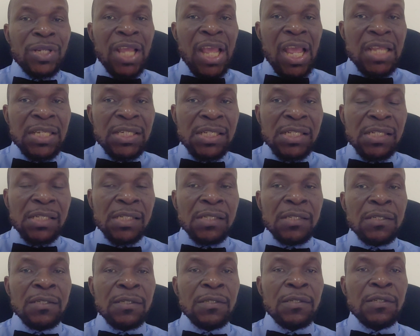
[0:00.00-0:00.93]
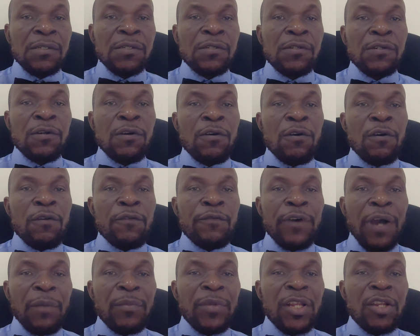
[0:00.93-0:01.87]
cases,
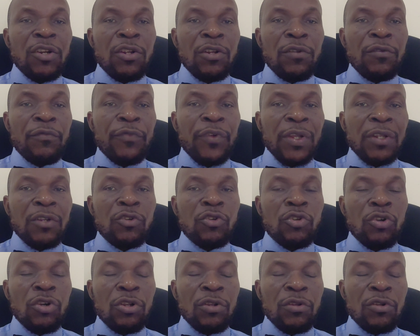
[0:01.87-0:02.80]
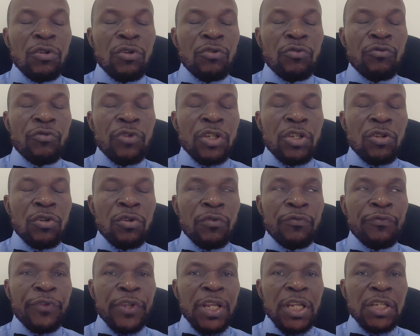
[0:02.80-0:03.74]
family
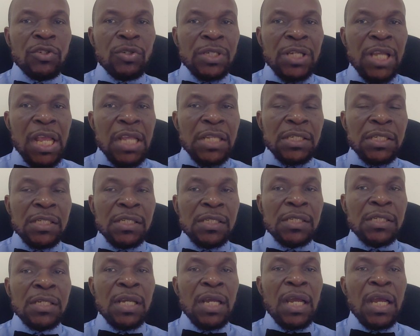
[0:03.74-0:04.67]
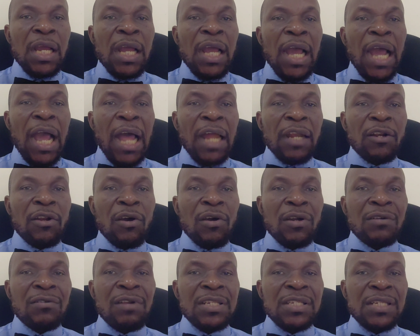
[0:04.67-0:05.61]
reunification cases, and
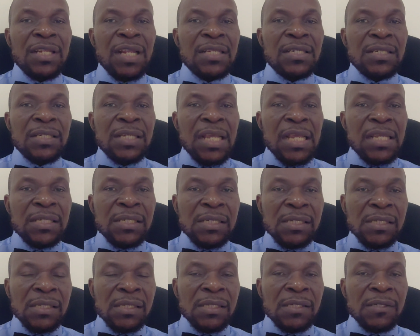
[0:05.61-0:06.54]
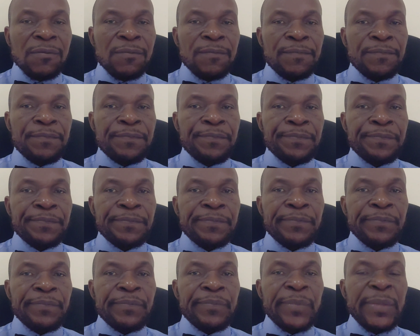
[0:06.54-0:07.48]
long residence cases.
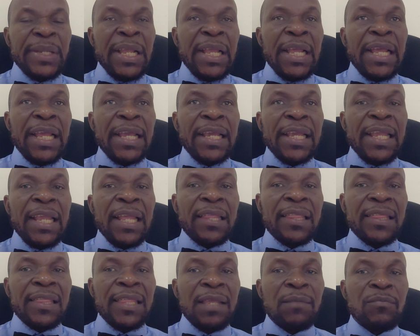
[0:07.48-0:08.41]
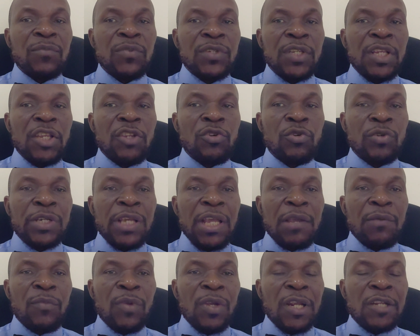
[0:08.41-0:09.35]
Key themes in UK
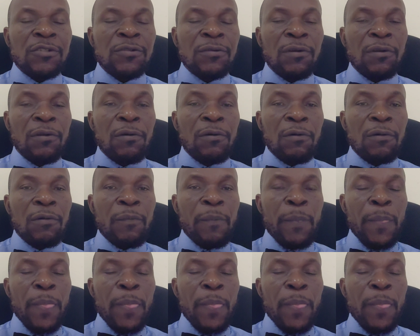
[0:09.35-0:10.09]
immigration law.